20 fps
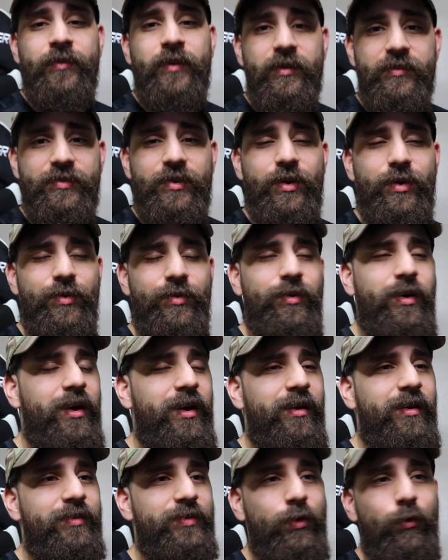So
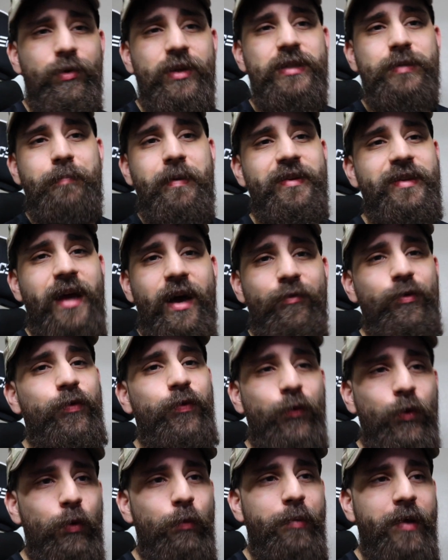don't expect to have a
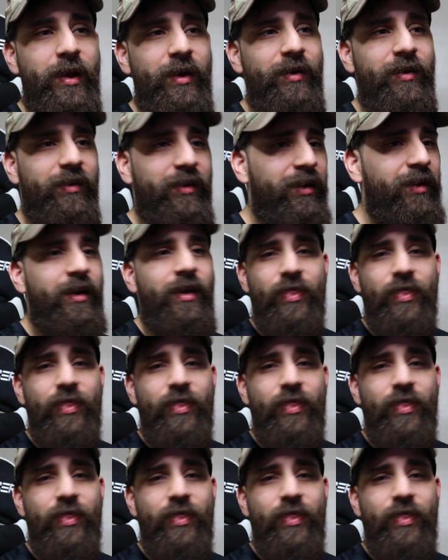full beard